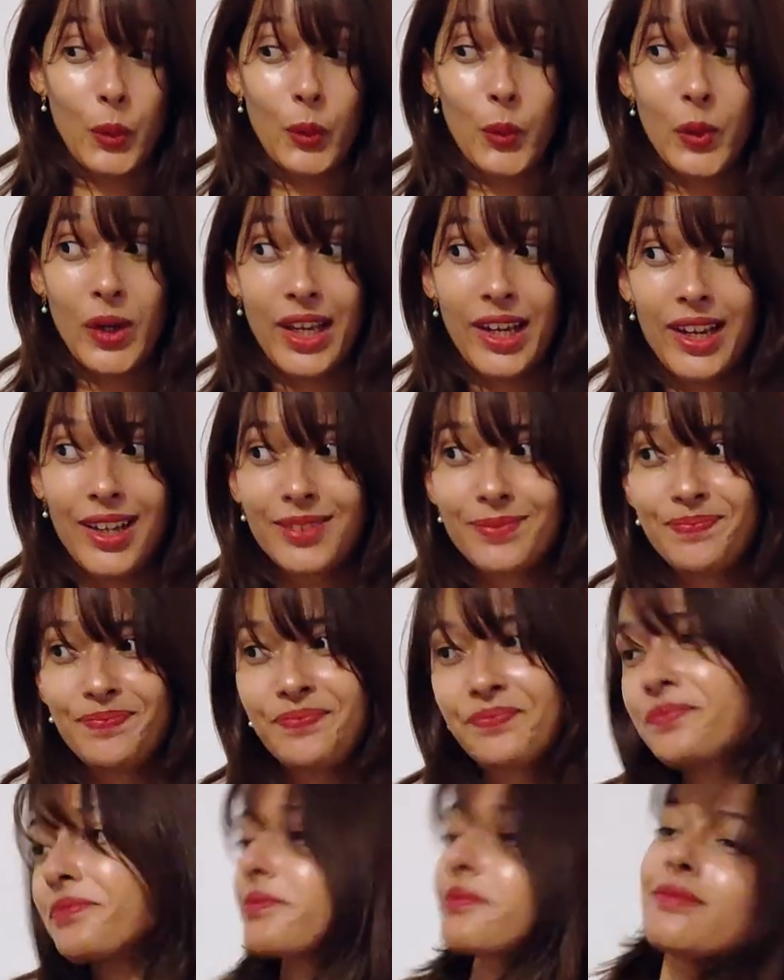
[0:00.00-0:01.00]
Okay,
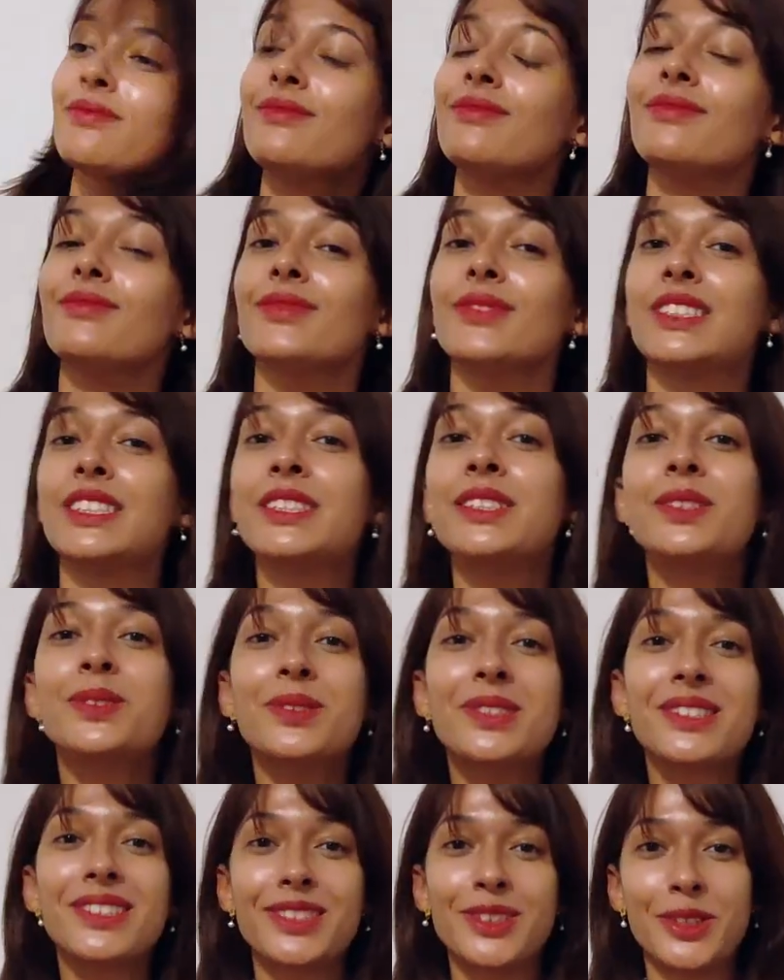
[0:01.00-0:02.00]
this
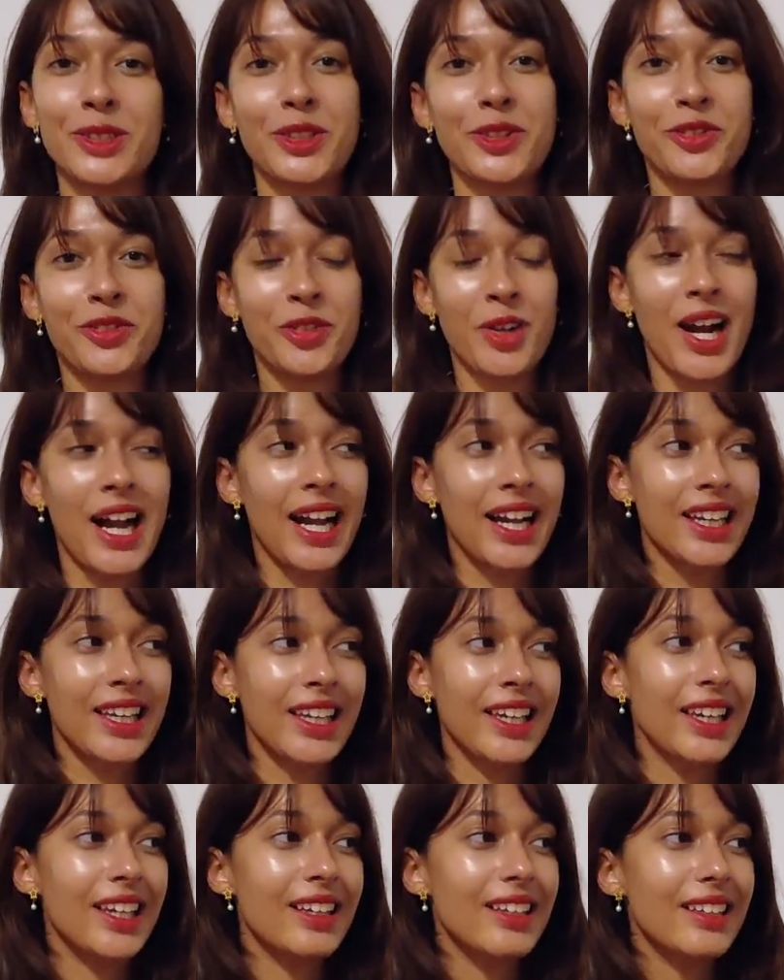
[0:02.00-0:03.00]
was
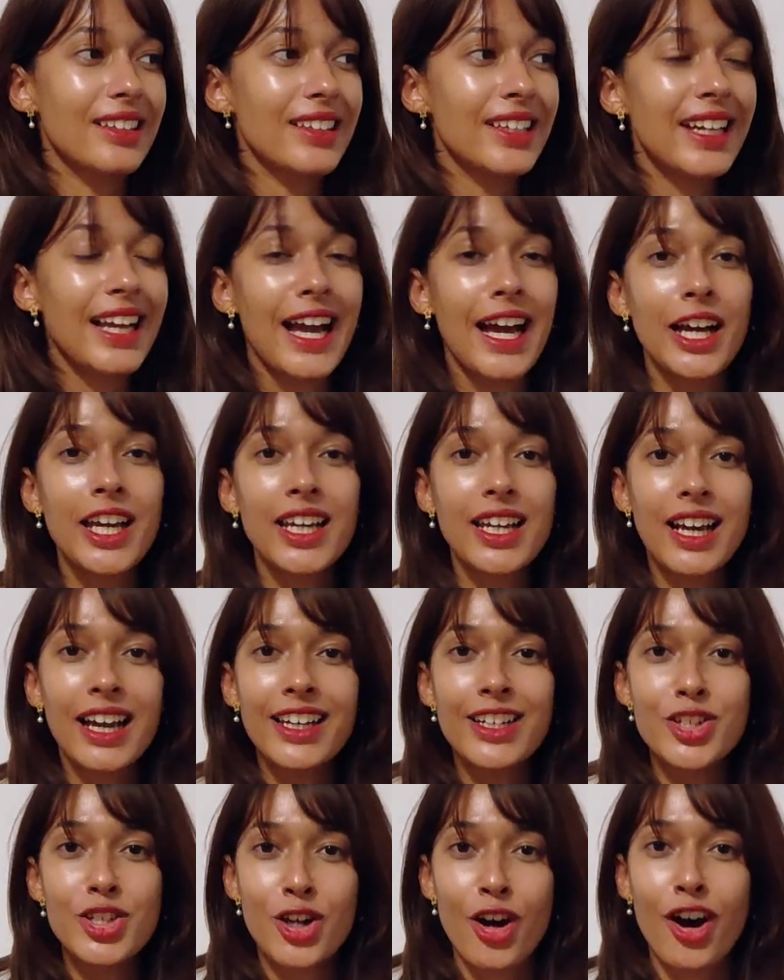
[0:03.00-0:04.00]
nerve-wracking. Like,
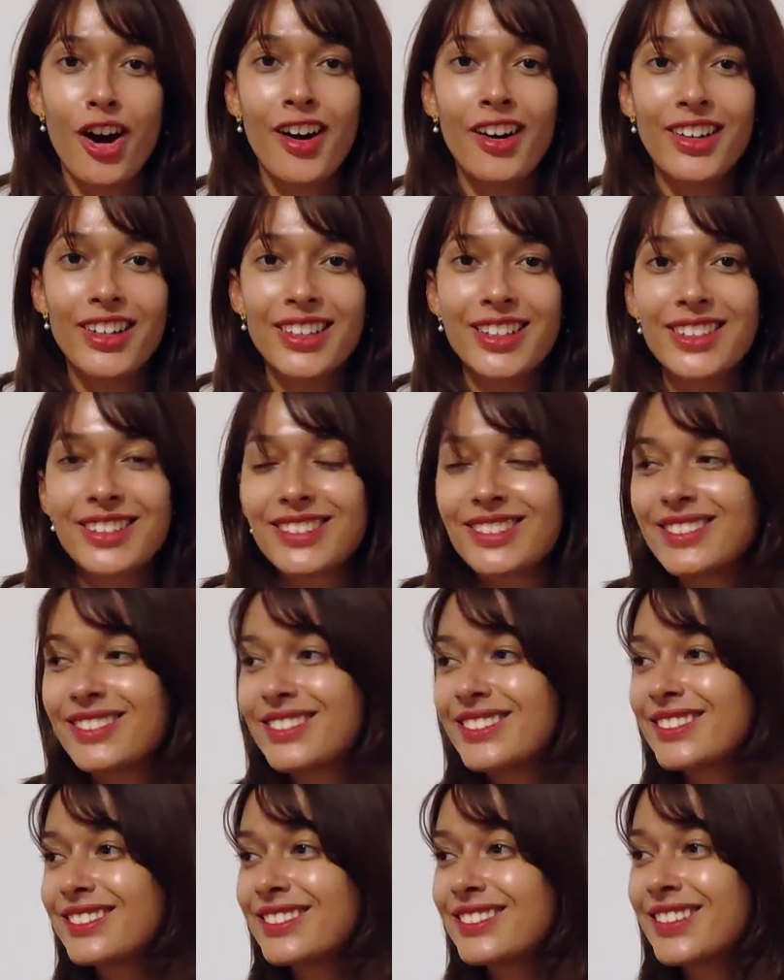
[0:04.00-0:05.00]
I talk,
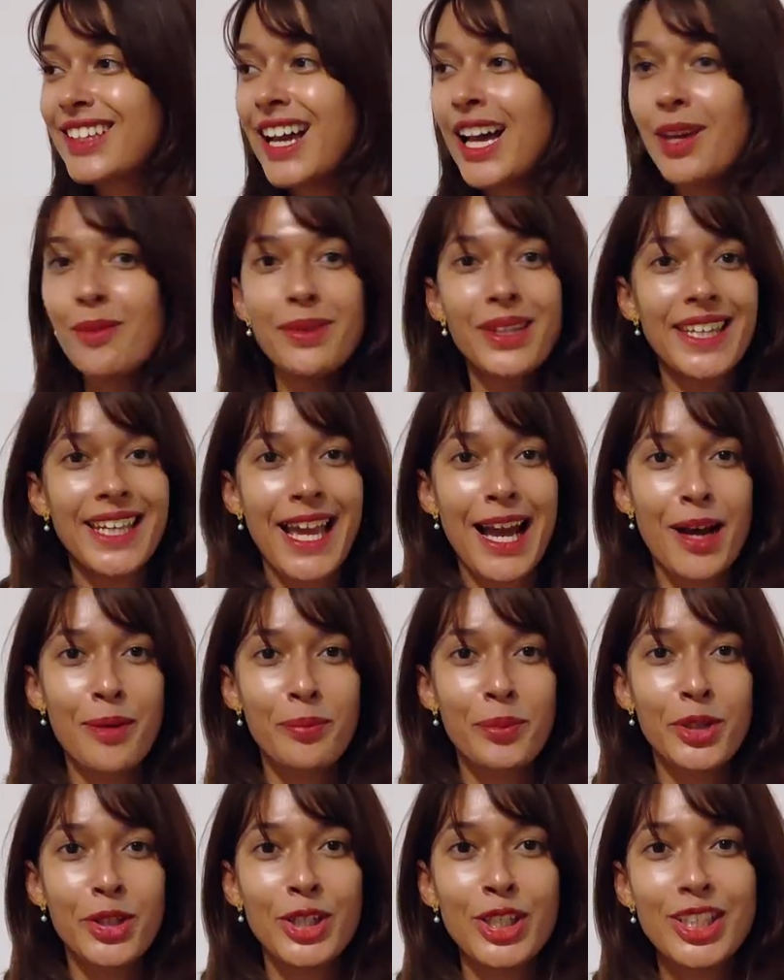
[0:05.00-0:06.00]
I'm a
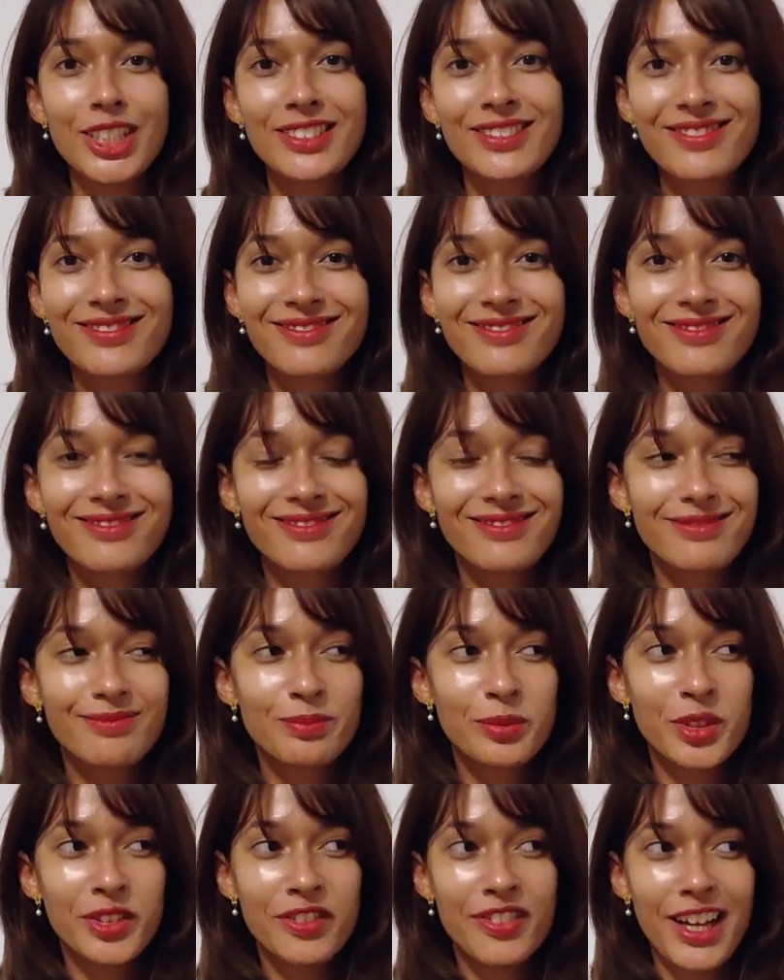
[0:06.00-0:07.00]
yapper,
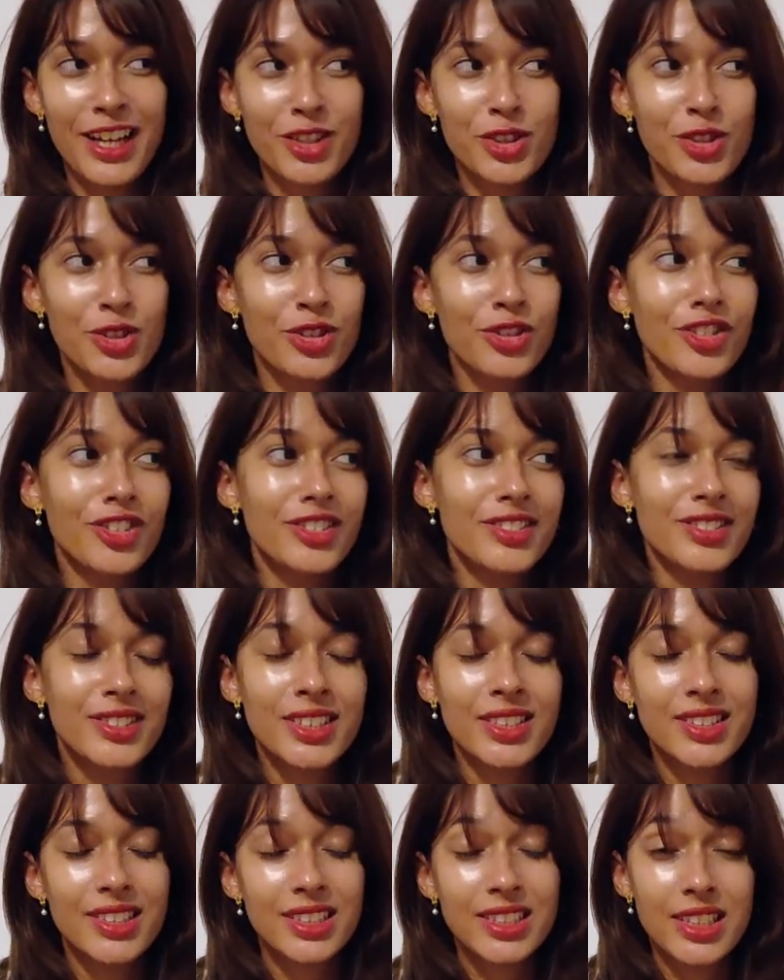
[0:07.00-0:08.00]
professional,
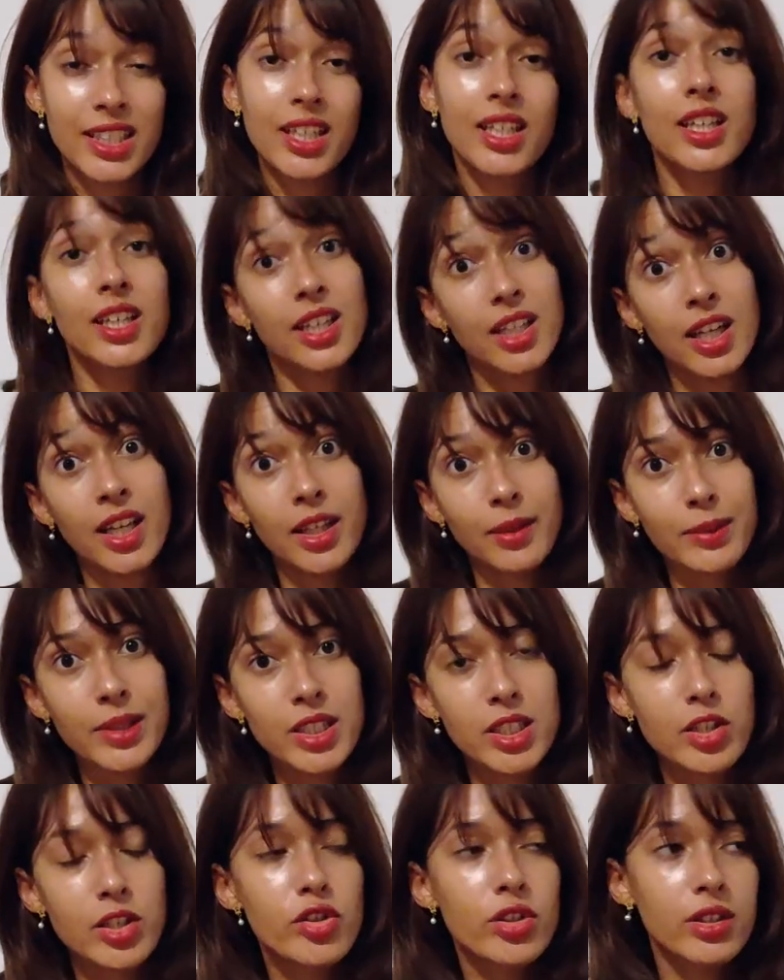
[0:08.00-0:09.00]
so to say, I'm a
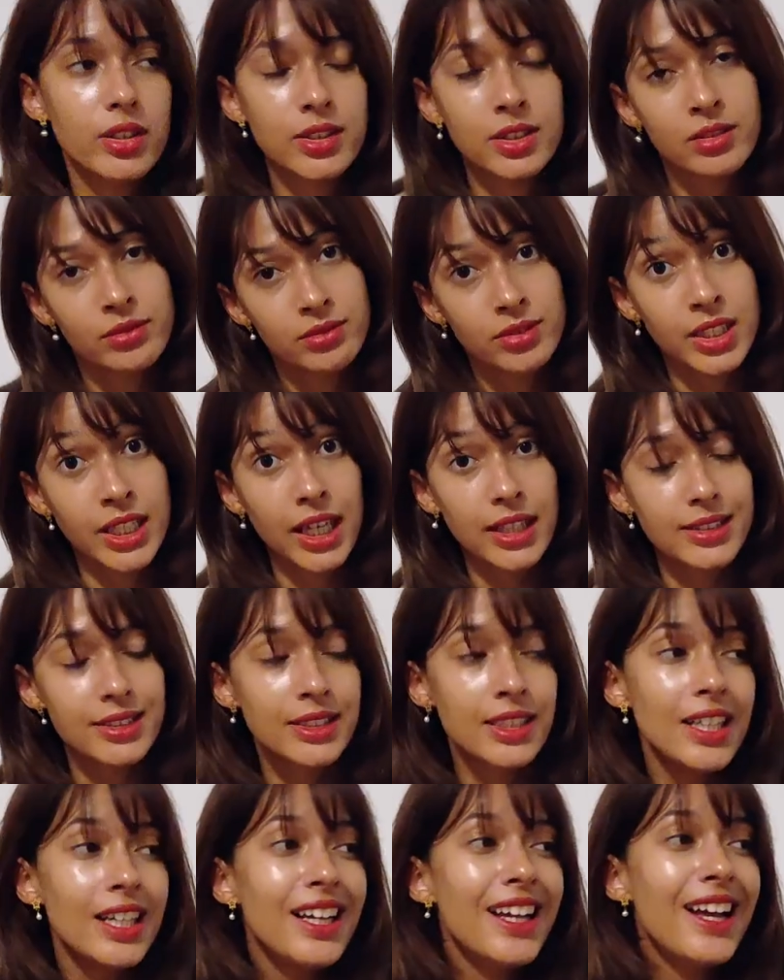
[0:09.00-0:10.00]
teacher, so yes.